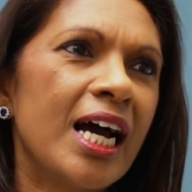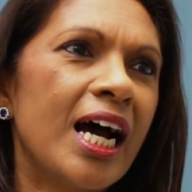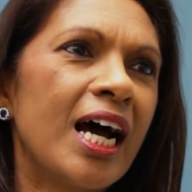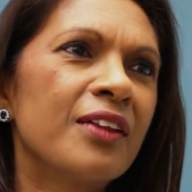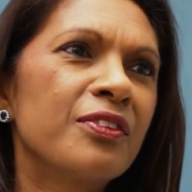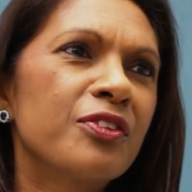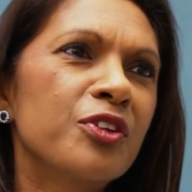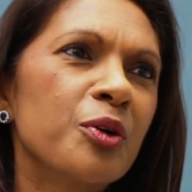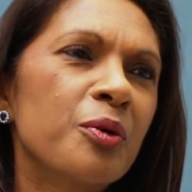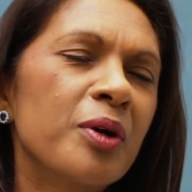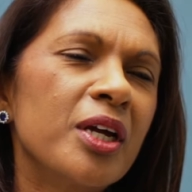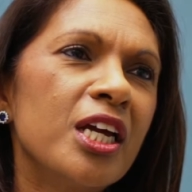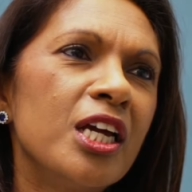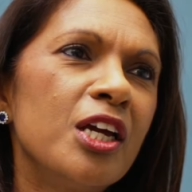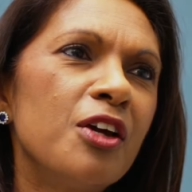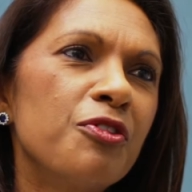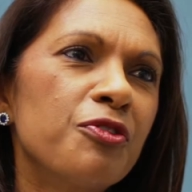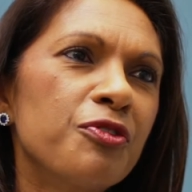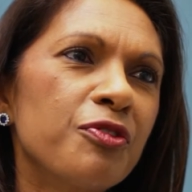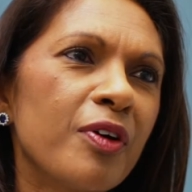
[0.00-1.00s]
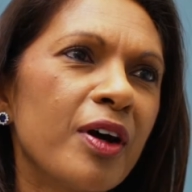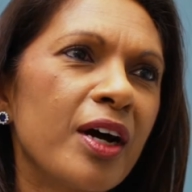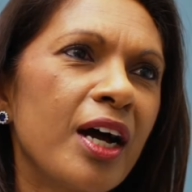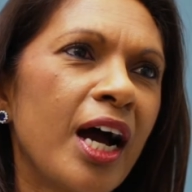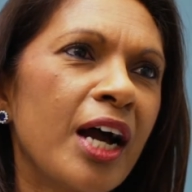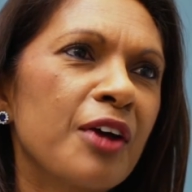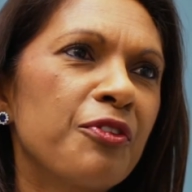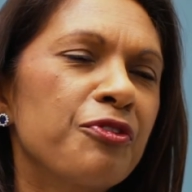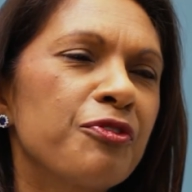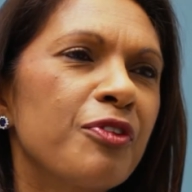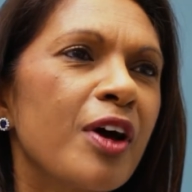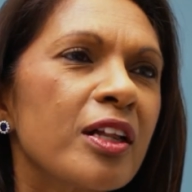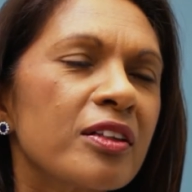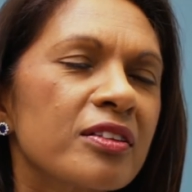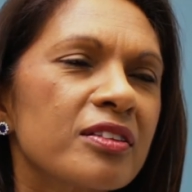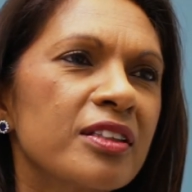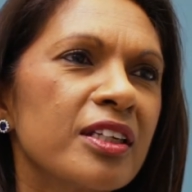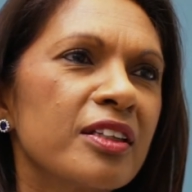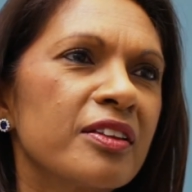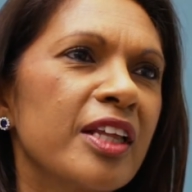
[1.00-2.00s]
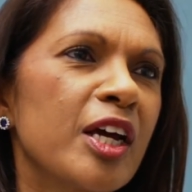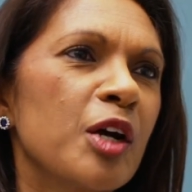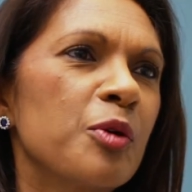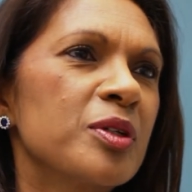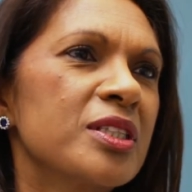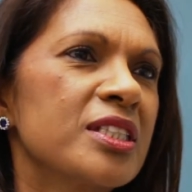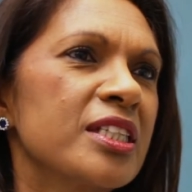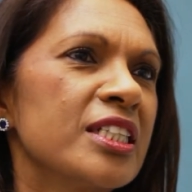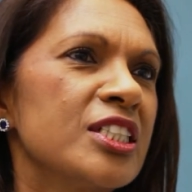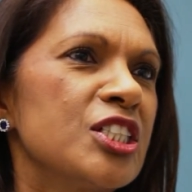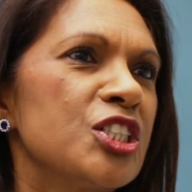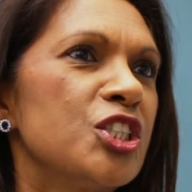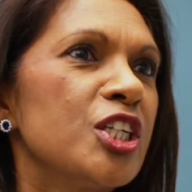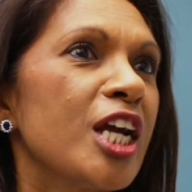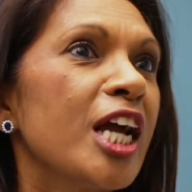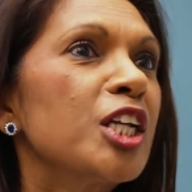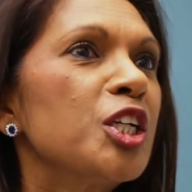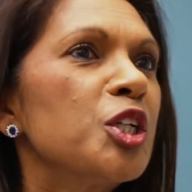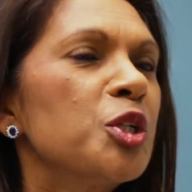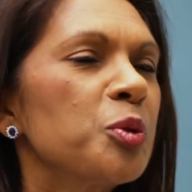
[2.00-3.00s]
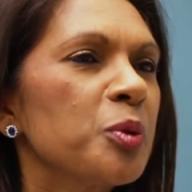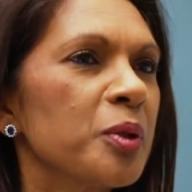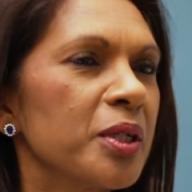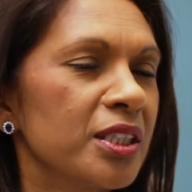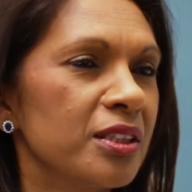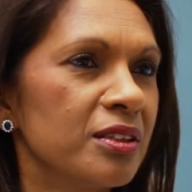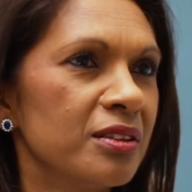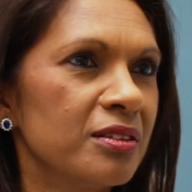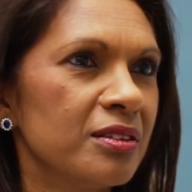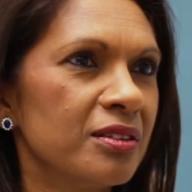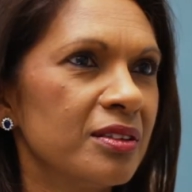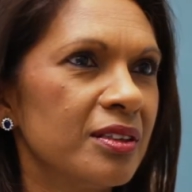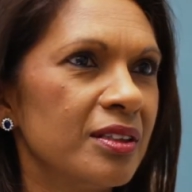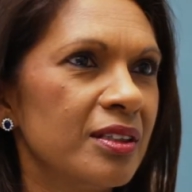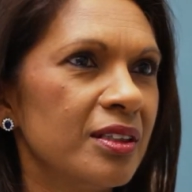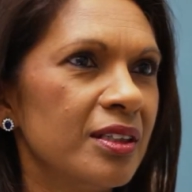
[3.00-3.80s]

And so if I felt that there was a genuine